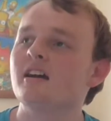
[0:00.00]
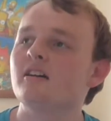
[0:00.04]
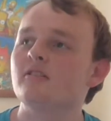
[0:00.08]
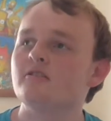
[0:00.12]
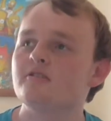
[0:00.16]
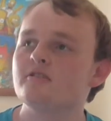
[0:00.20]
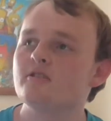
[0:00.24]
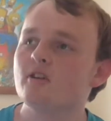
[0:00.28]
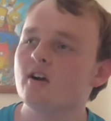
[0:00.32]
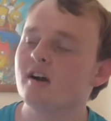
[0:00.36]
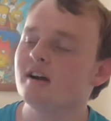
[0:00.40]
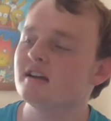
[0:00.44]
I
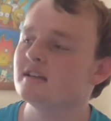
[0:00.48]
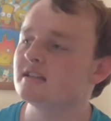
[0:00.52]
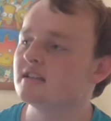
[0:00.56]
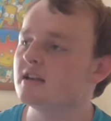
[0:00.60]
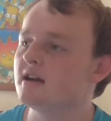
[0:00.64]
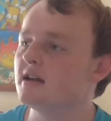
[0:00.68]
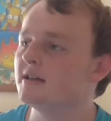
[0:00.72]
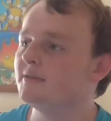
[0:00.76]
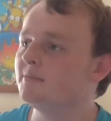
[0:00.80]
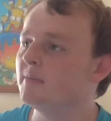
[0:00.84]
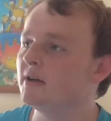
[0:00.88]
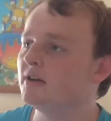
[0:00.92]
was quite
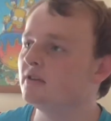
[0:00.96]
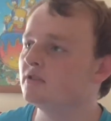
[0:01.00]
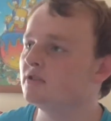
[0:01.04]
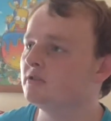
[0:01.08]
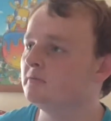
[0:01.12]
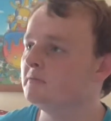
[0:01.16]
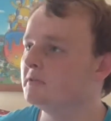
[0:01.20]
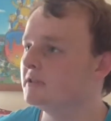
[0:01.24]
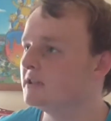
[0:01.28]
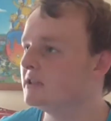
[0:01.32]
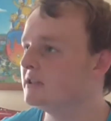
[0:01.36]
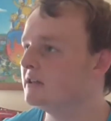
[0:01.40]
sad
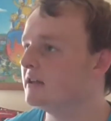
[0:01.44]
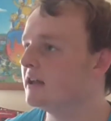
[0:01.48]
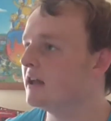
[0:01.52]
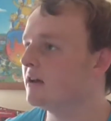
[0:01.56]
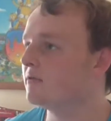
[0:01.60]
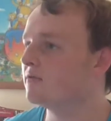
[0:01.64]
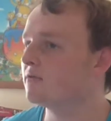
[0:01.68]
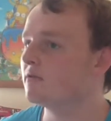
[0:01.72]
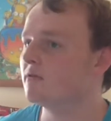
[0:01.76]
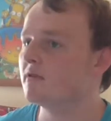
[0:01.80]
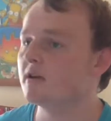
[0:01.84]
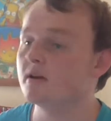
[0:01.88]
Belgium didn't
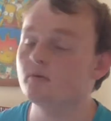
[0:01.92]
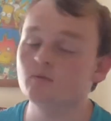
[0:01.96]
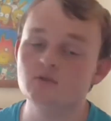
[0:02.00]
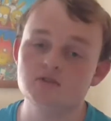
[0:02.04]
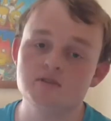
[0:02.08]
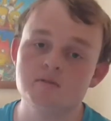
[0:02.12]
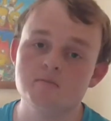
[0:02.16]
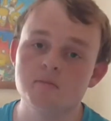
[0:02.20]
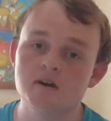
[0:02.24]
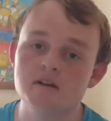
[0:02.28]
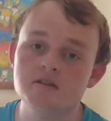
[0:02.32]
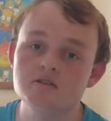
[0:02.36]
get through. It
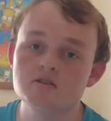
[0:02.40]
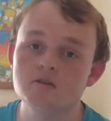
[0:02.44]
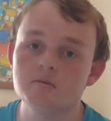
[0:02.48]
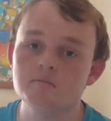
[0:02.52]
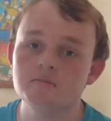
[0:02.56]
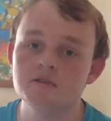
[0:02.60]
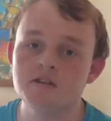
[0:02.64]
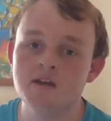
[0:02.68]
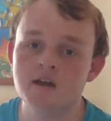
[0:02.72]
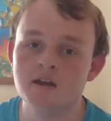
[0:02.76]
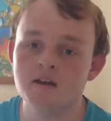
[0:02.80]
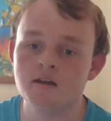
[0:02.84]
was in my
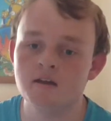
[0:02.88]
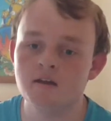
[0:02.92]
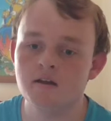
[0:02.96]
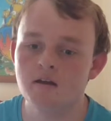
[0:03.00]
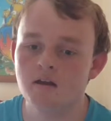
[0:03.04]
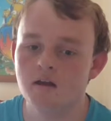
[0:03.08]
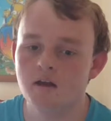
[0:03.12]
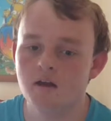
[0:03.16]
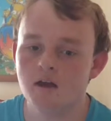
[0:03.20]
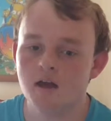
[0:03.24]
top 10.